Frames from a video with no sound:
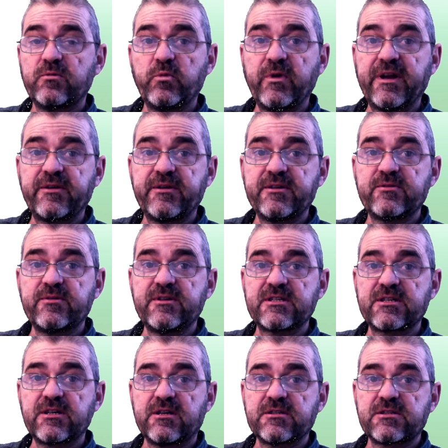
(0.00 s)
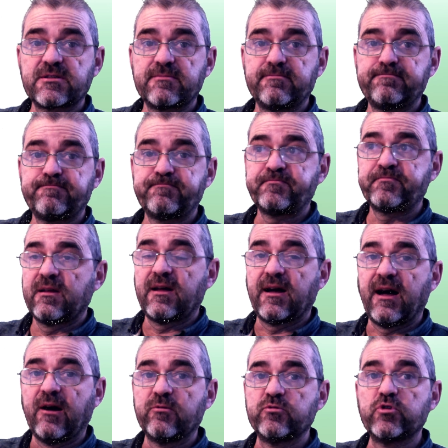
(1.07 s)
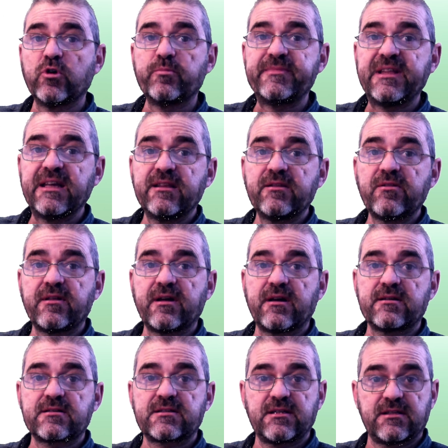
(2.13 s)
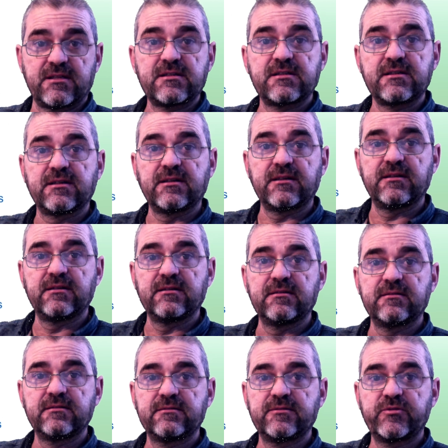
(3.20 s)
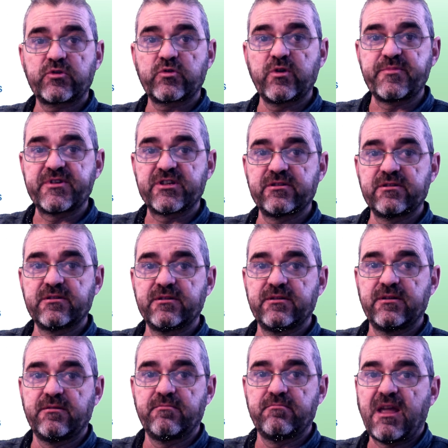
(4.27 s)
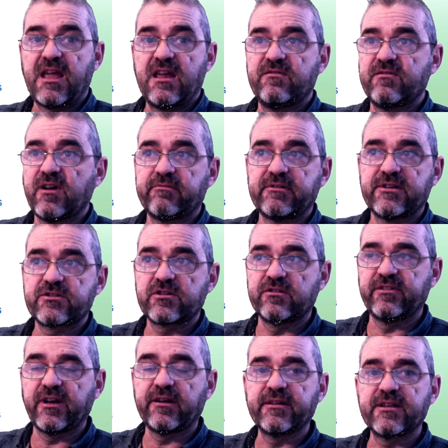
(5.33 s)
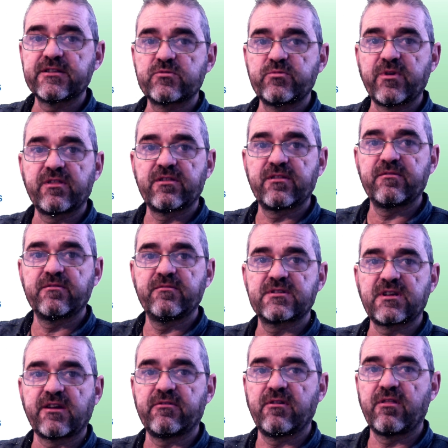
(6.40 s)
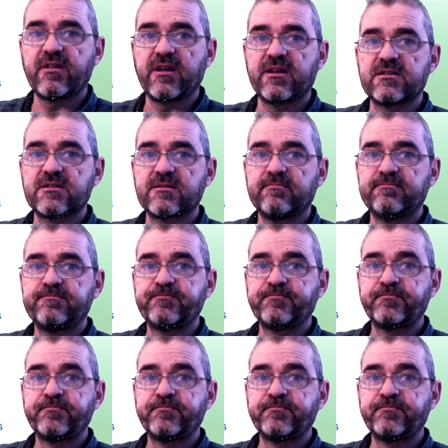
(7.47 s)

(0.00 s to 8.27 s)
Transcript: we are going to discuss how to obtain the statistical description, mean, variance, covariance with several things,